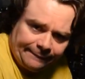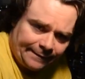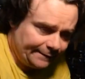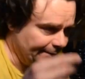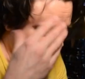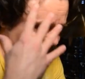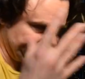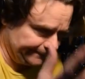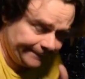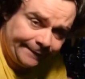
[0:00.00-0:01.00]
You know, I mean,
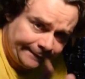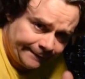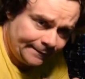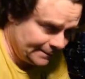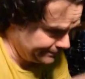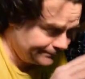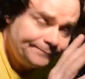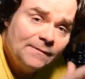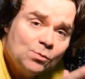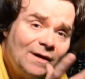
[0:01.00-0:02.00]

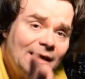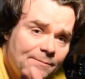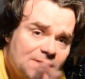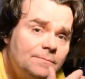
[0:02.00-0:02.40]
it's what happens